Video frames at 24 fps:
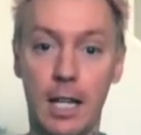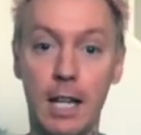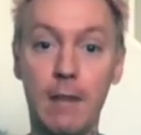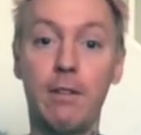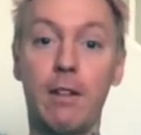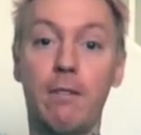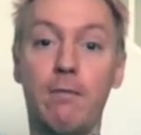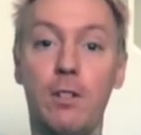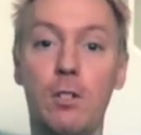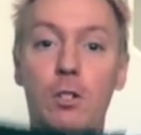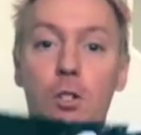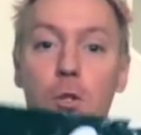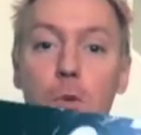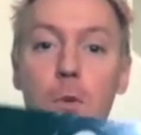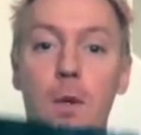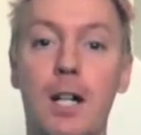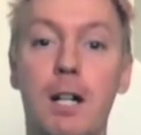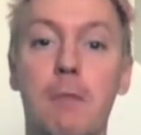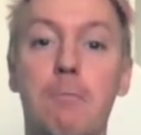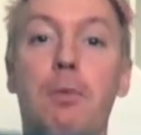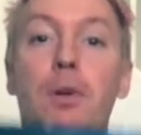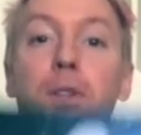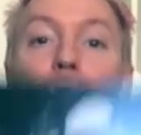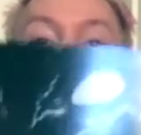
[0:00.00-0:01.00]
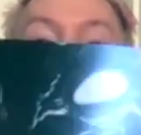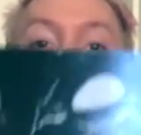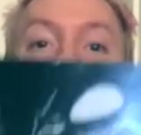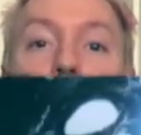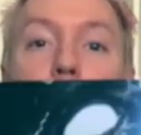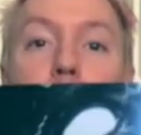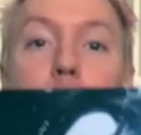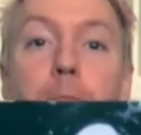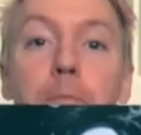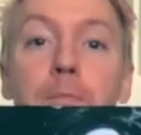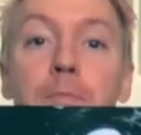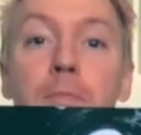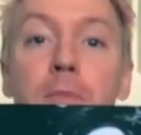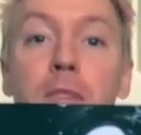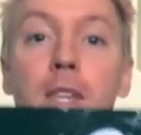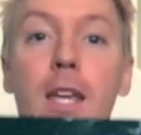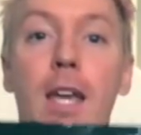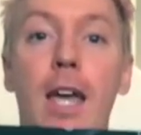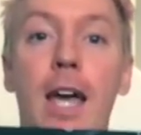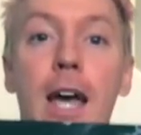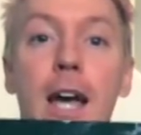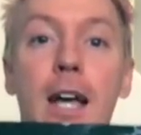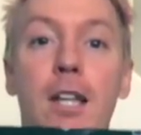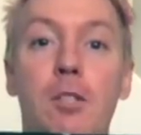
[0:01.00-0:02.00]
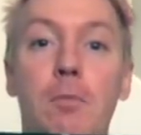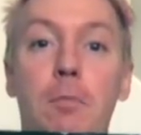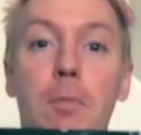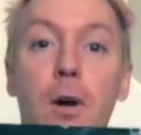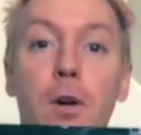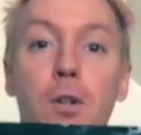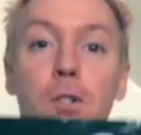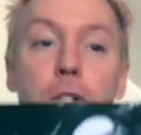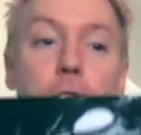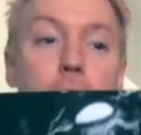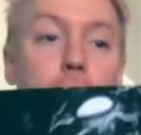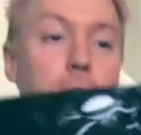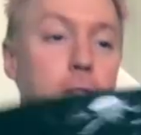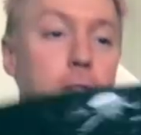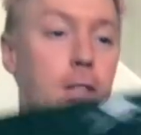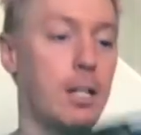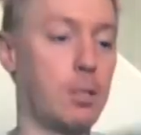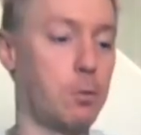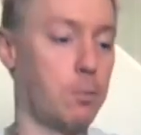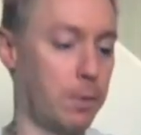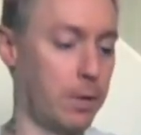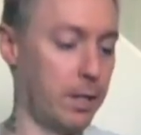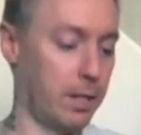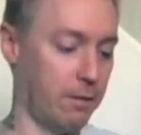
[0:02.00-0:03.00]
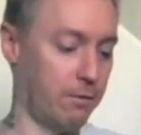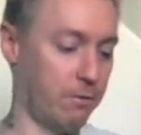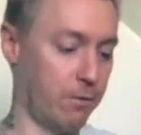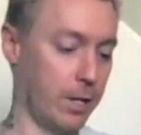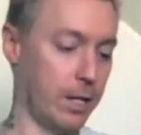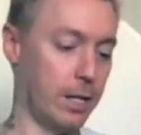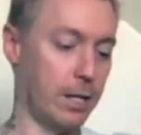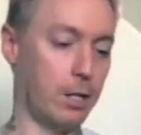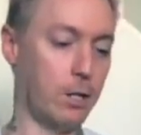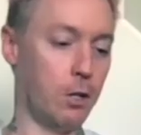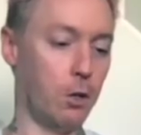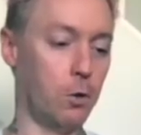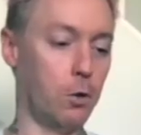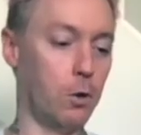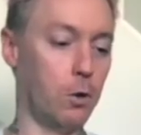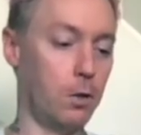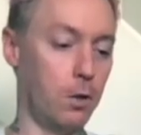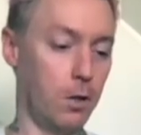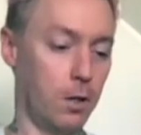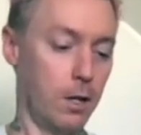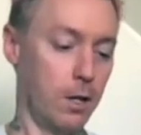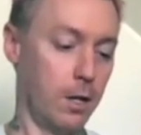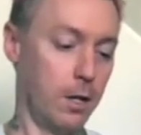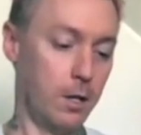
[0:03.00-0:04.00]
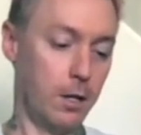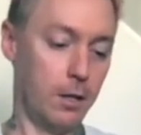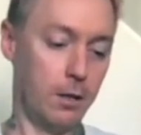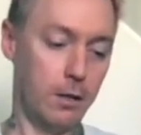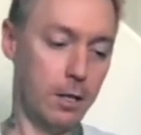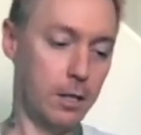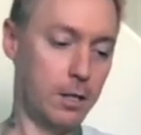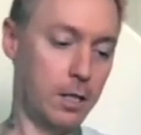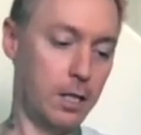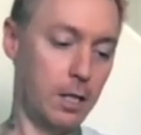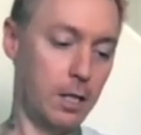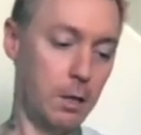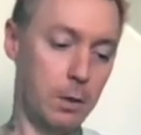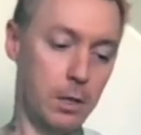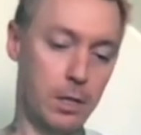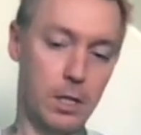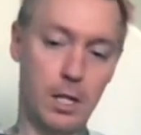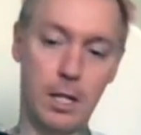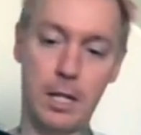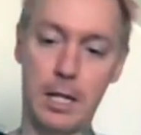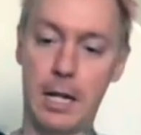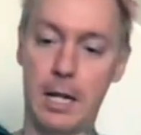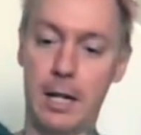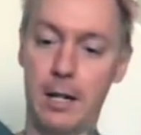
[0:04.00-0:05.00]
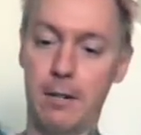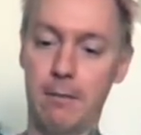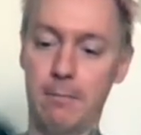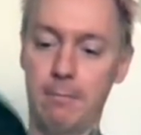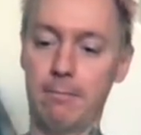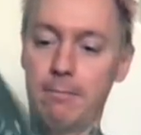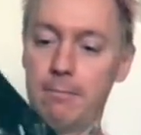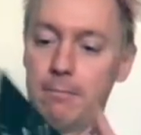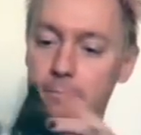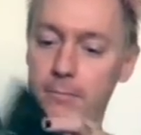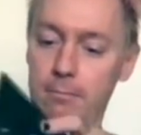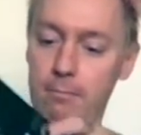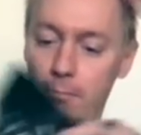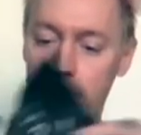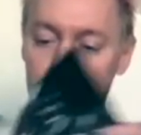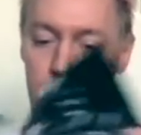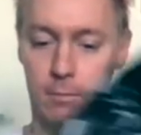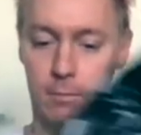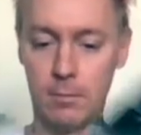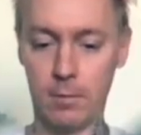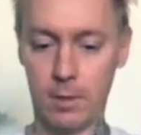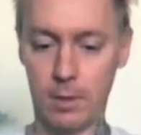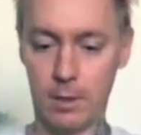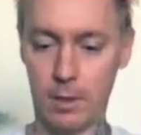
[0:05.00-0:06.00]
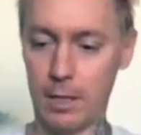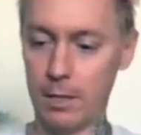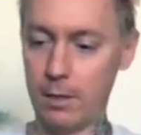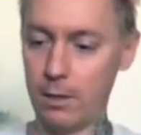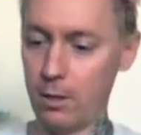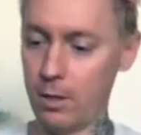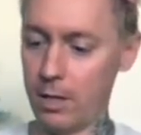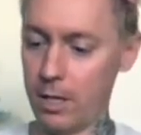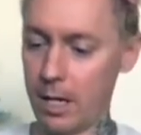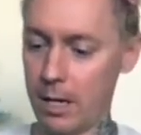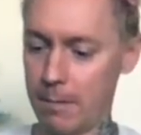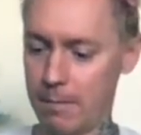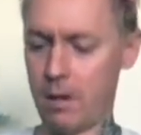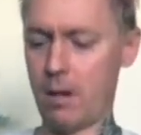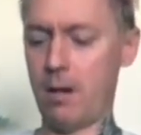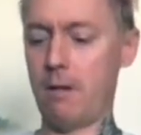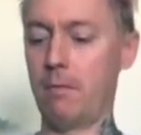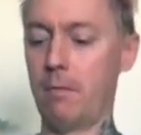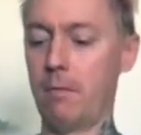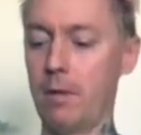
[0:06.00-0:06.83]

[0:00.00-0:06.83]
Even if you just wanted to put this up as a poster, that's pretty freaking cool. Let's see what's in here. Let's look it up.